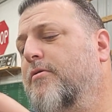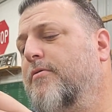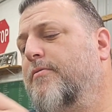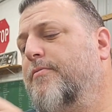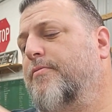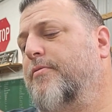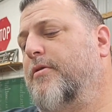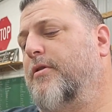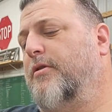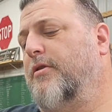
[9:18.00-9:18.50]

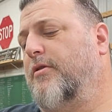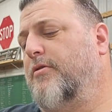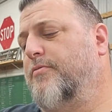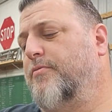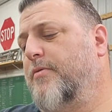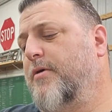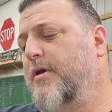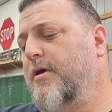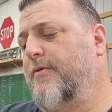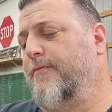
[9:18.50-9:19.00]
put it this
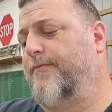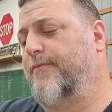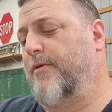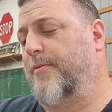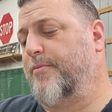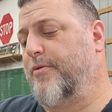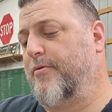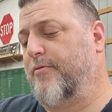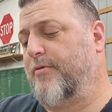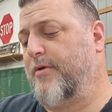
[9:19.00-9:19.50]
way and flip
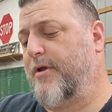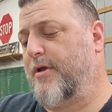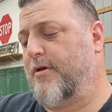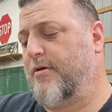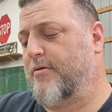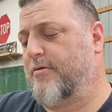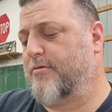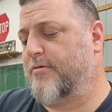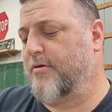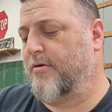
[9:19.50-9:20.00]
it
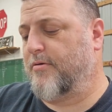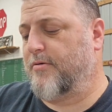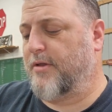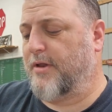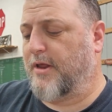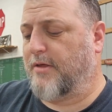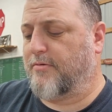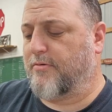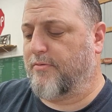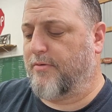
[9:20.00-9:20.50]
around. So, and
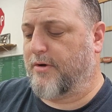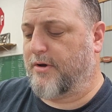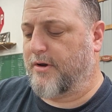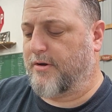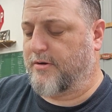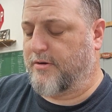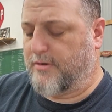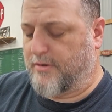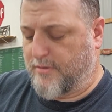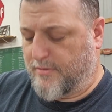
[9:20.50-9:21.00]
that's what we're going
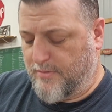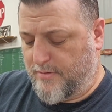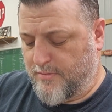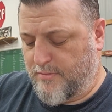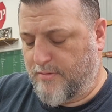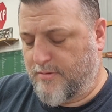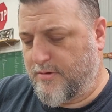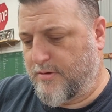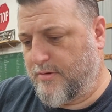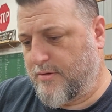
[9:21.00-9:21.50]
to do. Let's
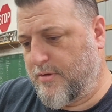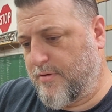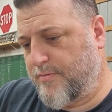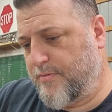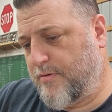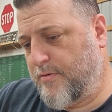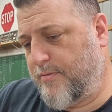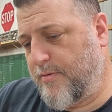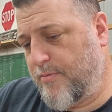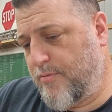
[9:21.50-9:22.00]
loosen this up a
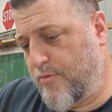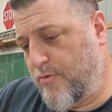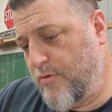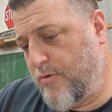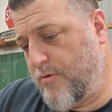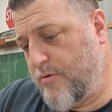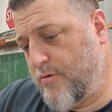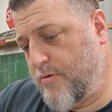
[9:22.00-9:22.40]
little bit more.